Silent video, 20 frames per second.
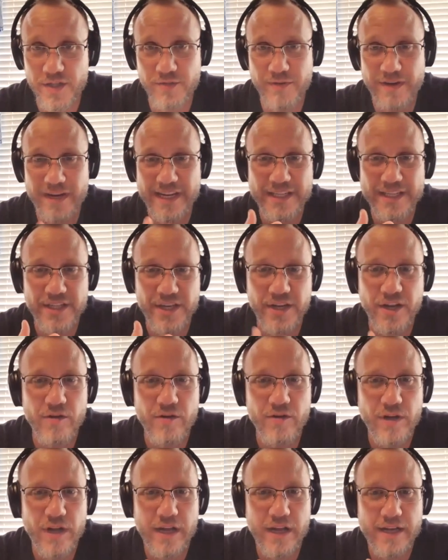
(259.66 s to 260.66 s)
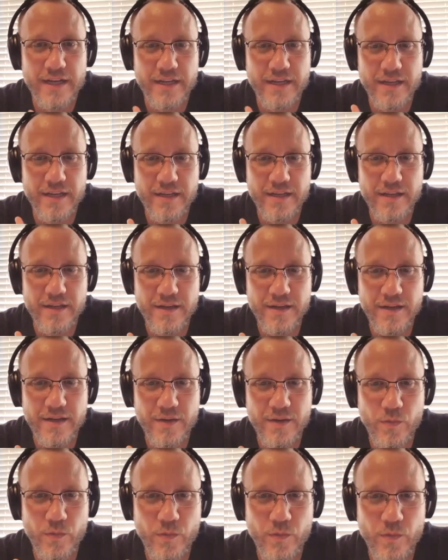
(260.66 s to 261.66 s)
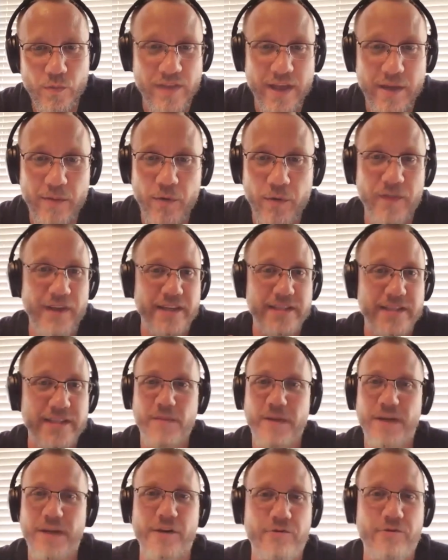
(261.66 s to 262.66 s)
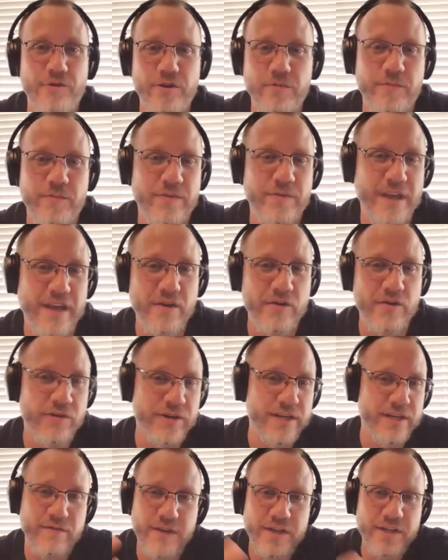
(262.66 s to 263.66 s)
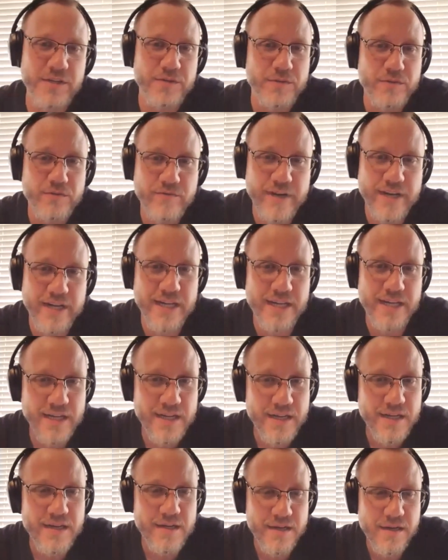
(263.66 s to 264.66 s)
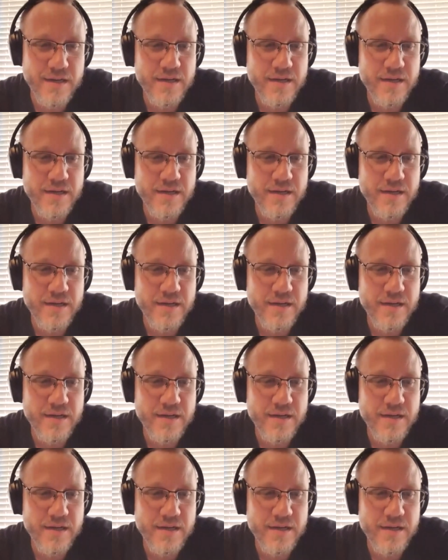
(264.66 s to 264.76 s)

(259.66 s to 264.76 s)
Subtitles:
Just really to know, like, whether they want that to be a group thing or individual, really.